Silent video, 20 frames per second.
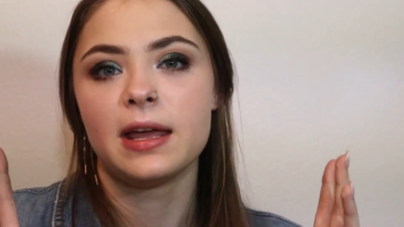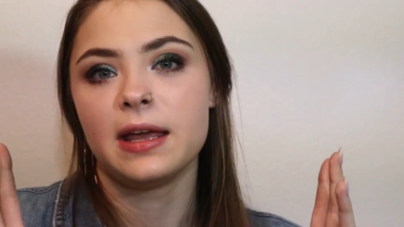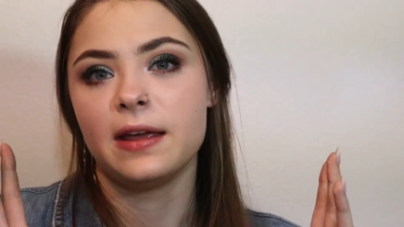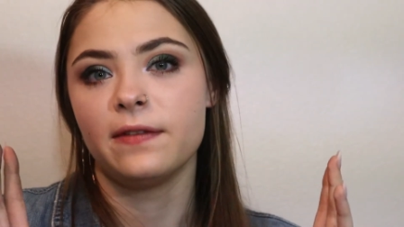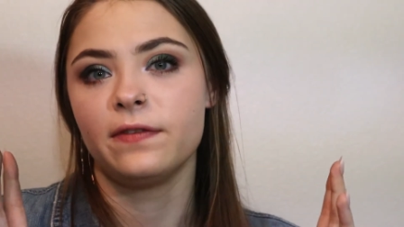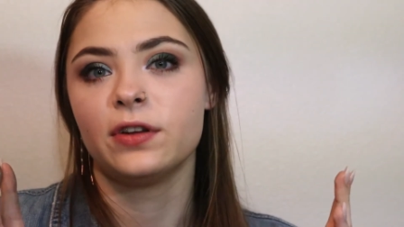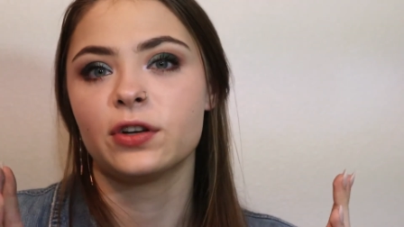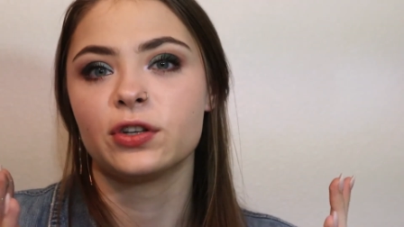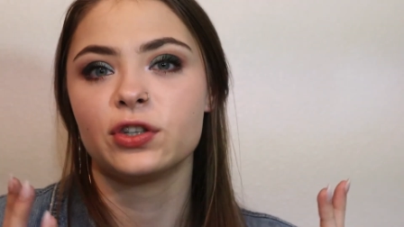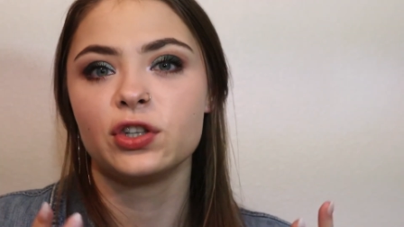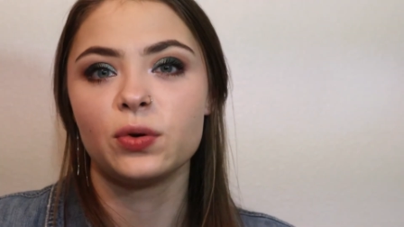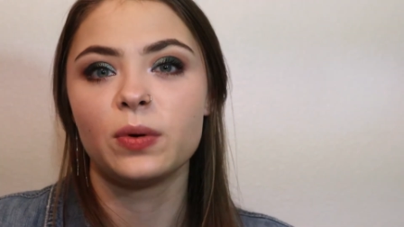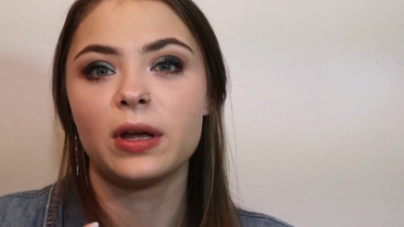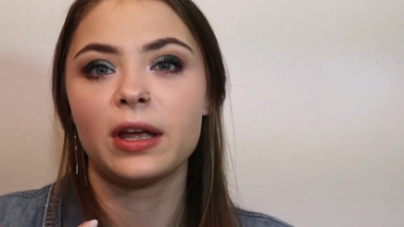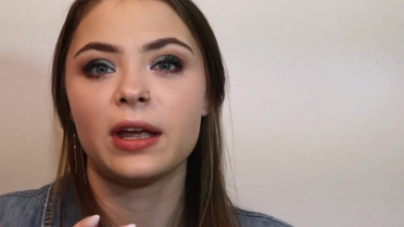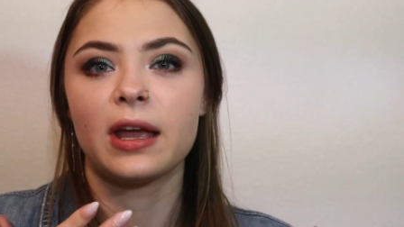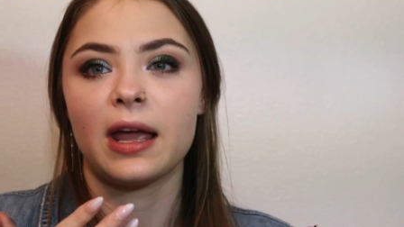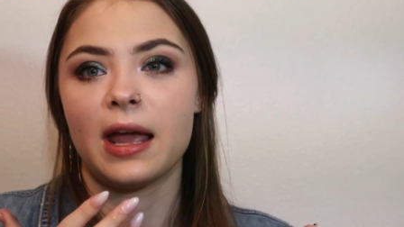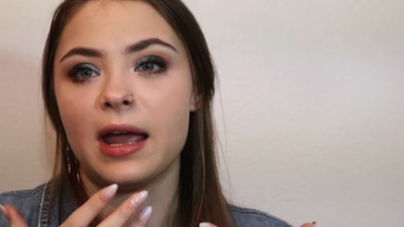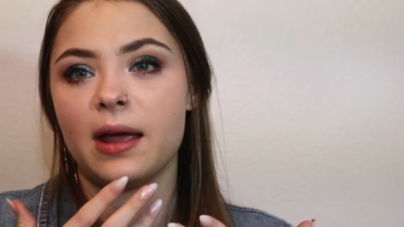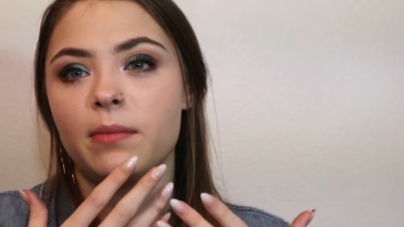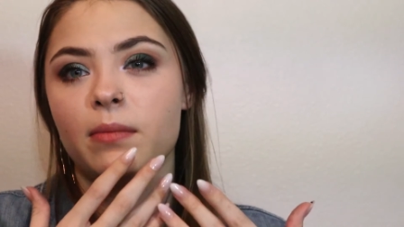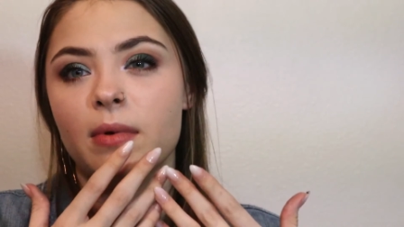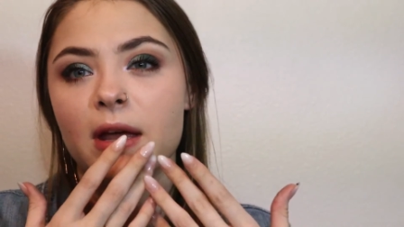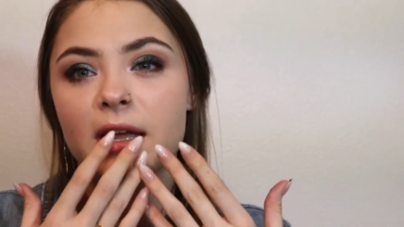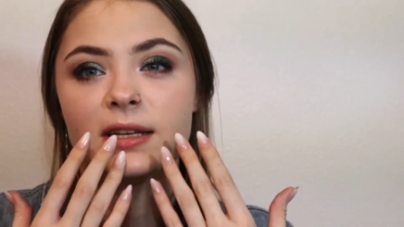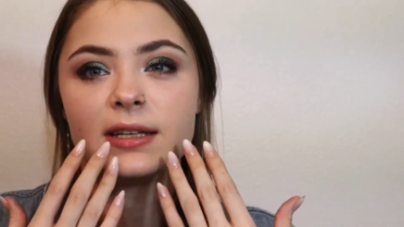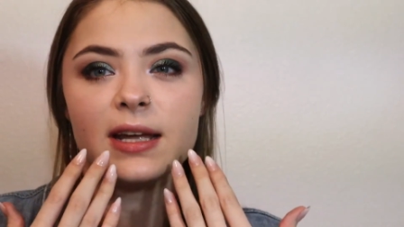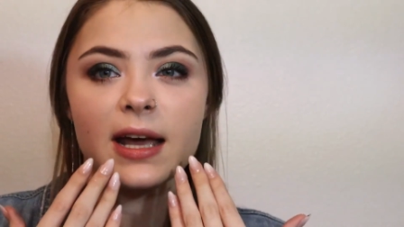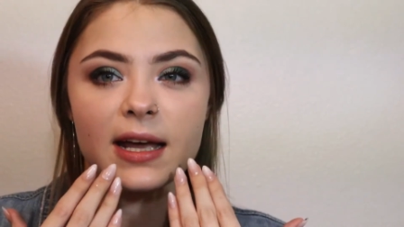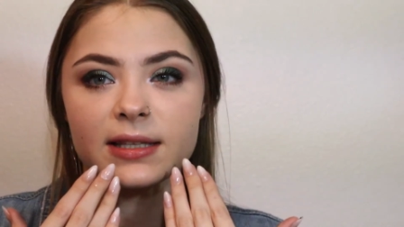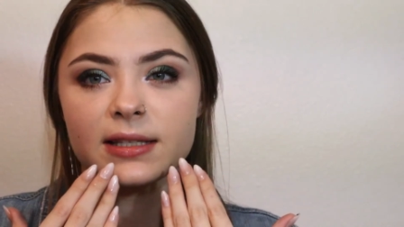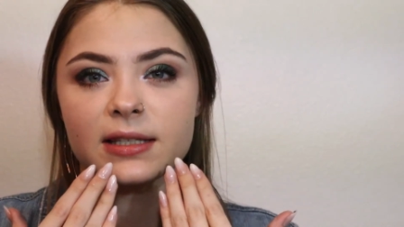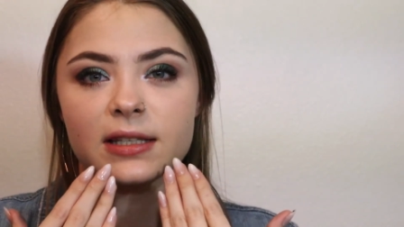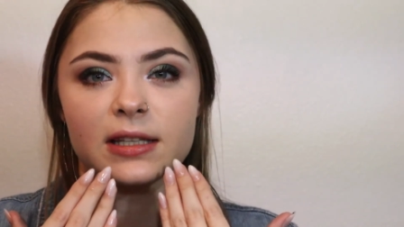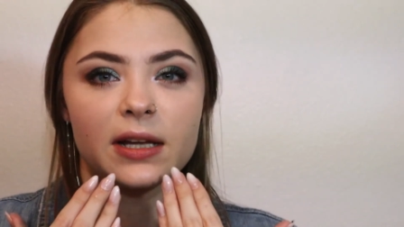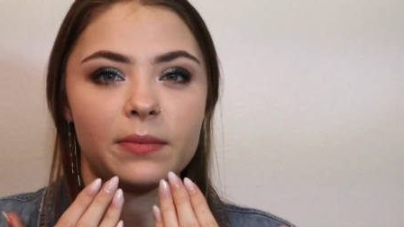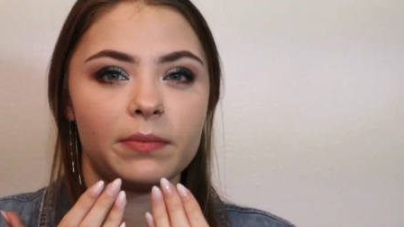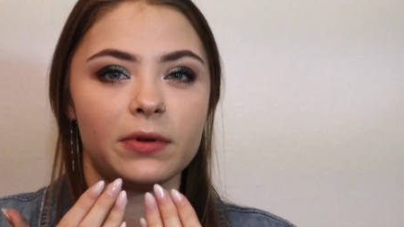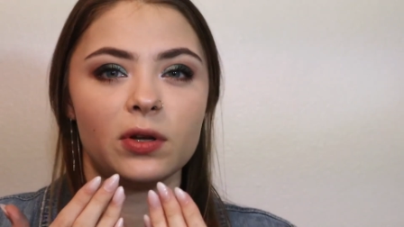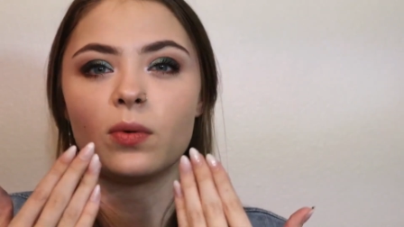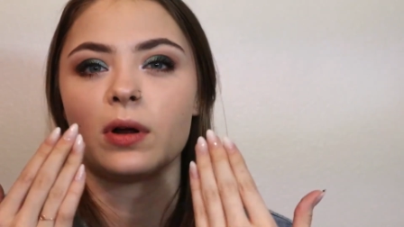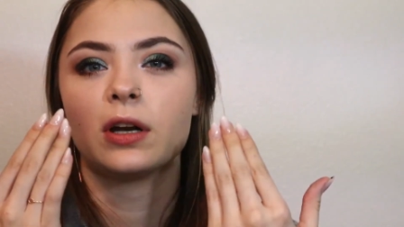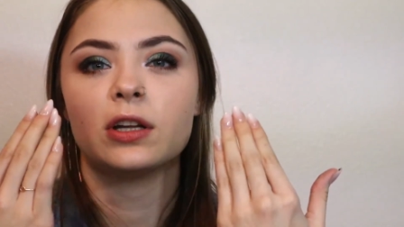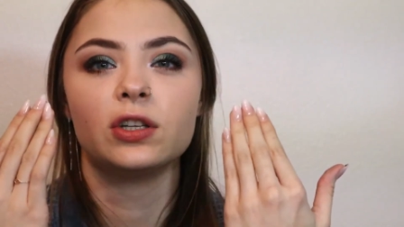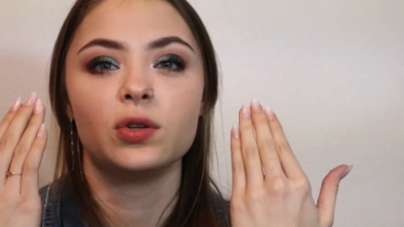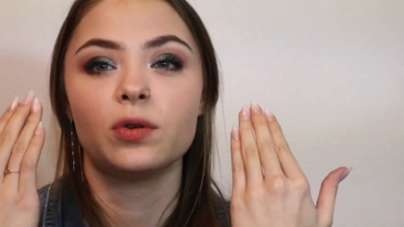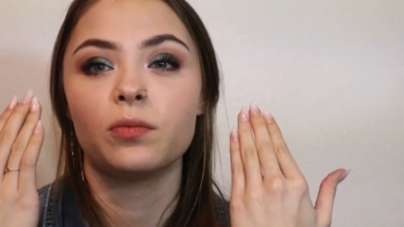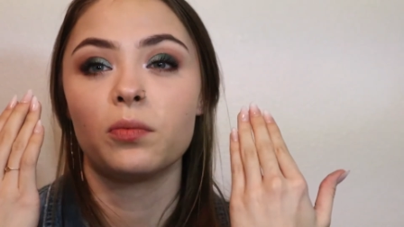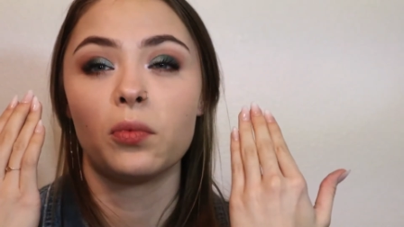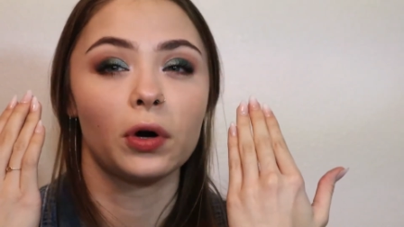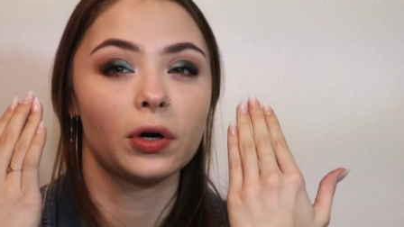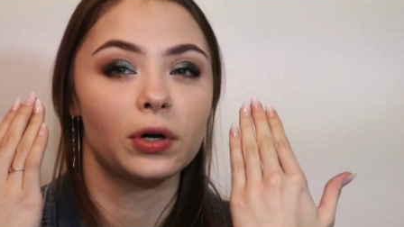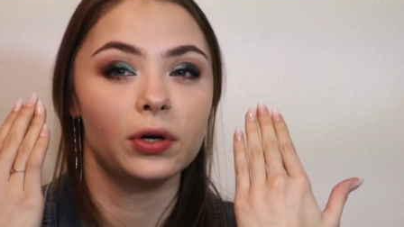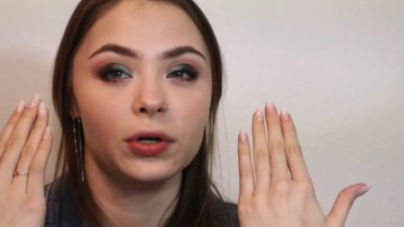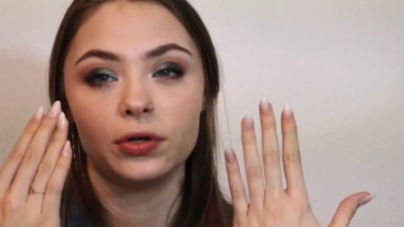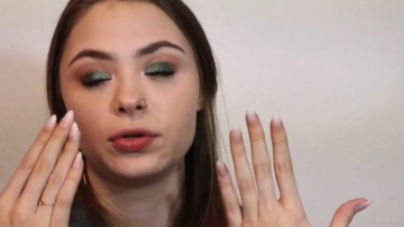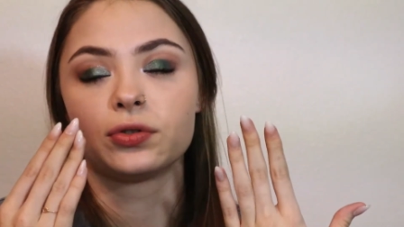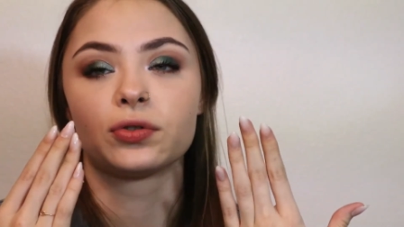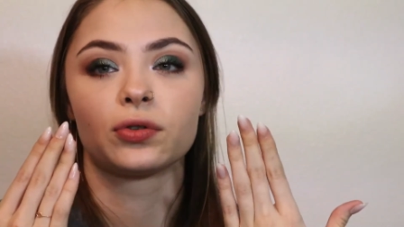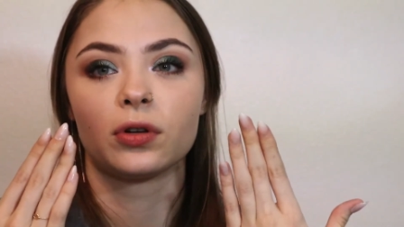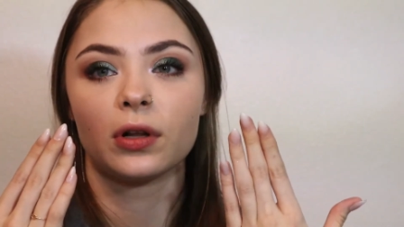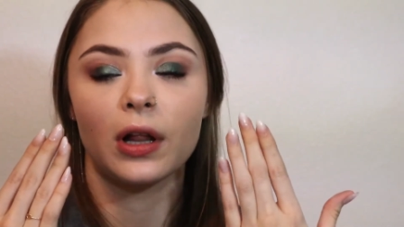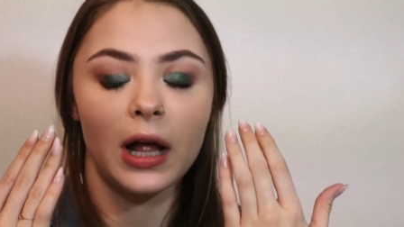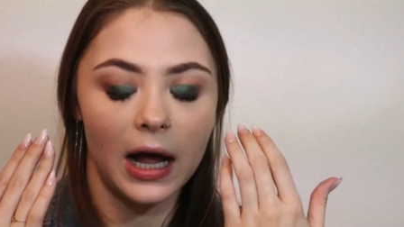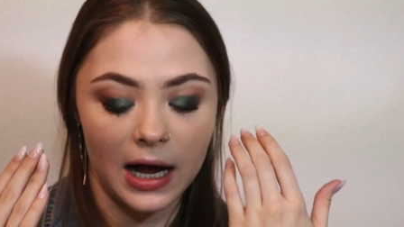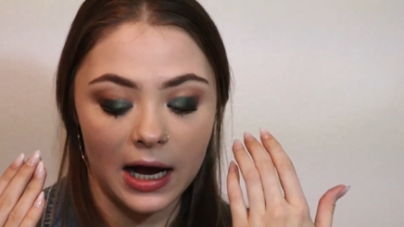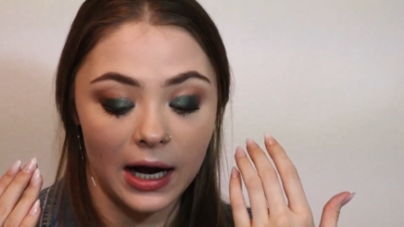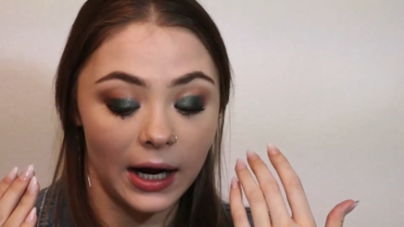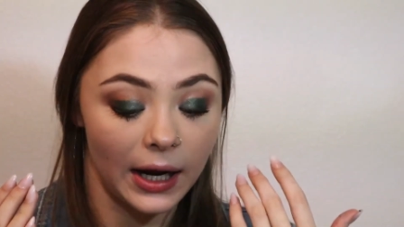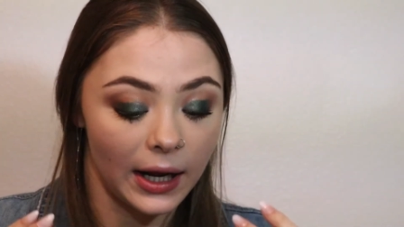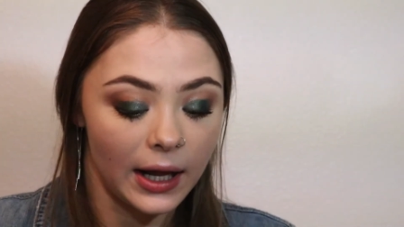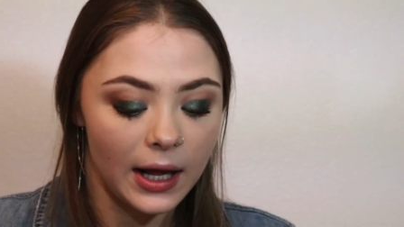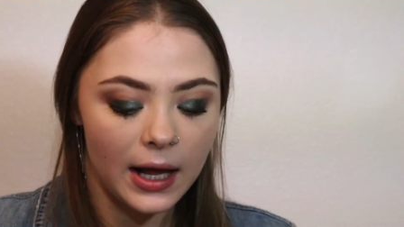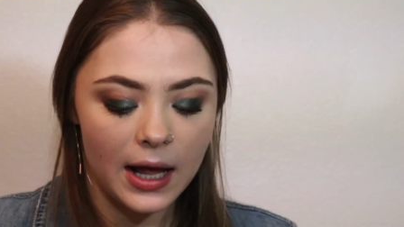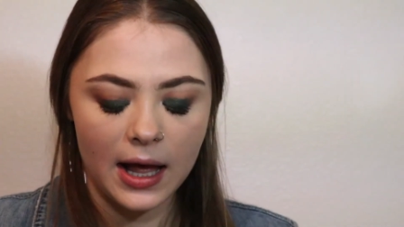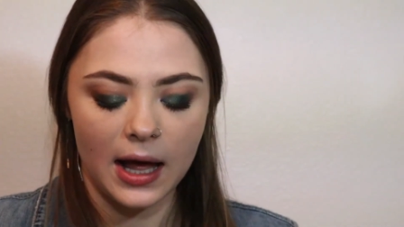If you're doing an intense lip, you want to do a more neutral eye.